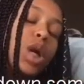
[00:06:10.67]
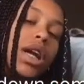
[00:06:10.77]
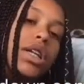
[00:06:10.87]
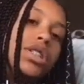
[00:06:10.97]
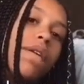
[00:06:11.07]

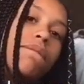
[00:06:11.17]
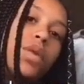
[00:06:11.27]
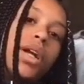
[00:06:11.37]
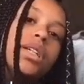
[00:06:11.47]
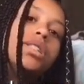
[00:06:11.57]
Fresh,
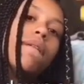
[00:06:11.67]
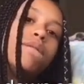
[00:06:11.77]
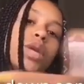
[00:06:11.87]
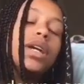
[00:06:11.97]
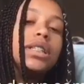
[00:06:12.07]
fresh,
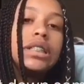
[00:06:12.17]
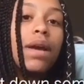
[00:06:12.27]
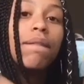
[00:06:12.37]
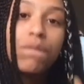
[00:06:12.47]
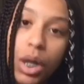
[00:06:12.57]

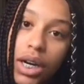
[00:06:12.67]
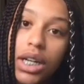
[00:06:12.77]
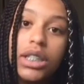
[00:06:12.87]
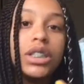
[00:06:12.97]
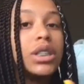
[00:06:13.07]
fresh,
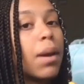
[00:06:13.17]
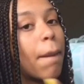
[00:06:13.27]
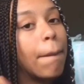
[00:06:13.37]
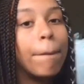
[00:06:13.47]
fresh.